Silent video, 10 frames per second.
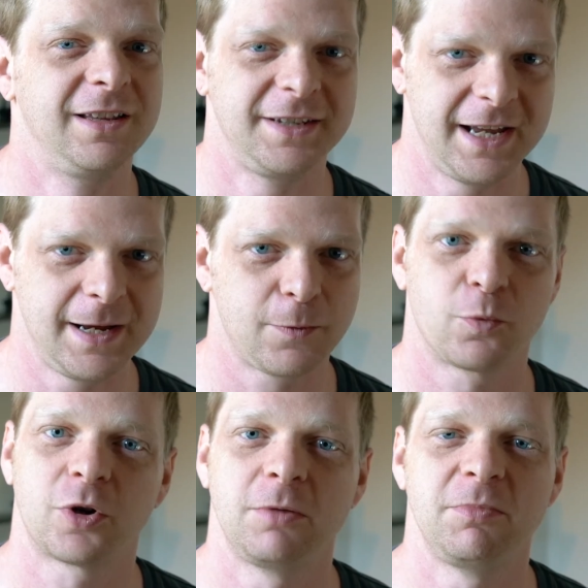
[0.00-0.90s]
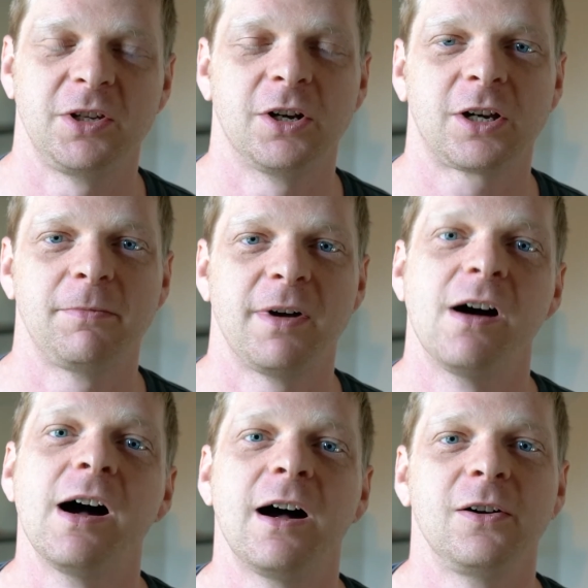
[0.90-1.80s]
today we're going to be talking
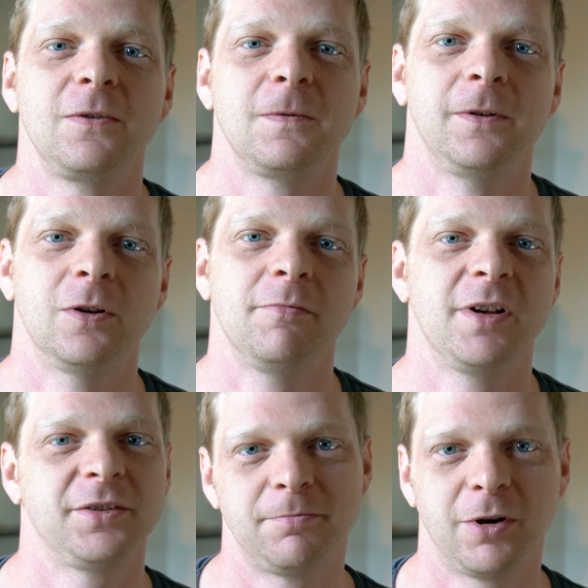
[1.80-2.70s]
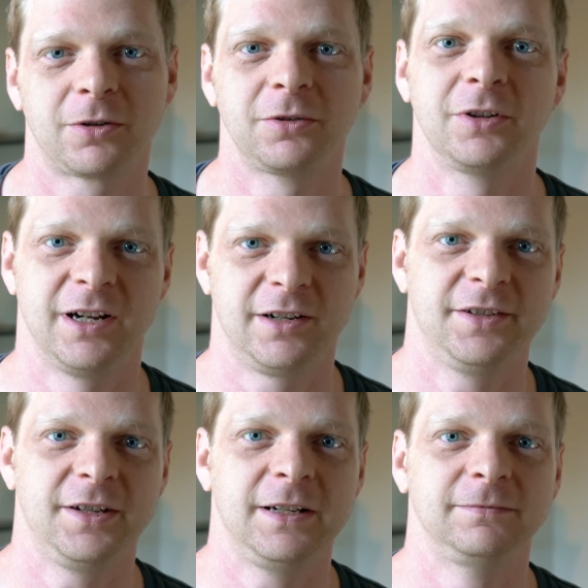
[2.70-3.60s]
about how you film a sparkler exit.